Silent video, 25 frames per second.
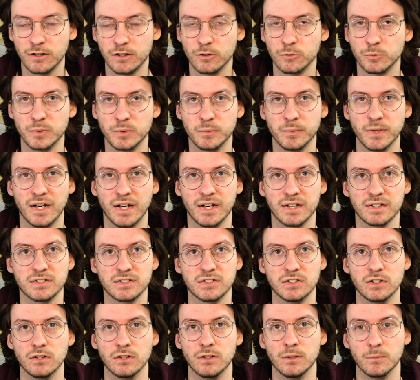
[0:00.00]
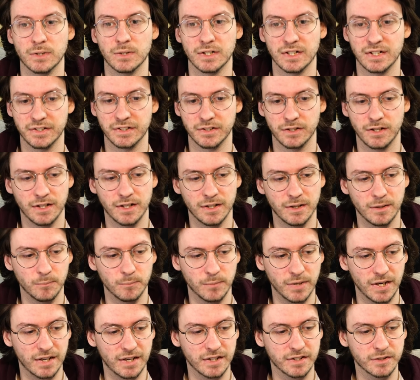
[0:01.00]
I would be back. So I'm glad I am
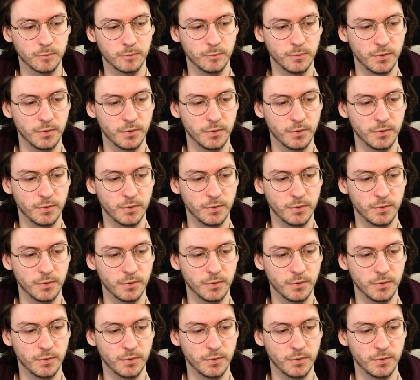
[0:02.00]
back.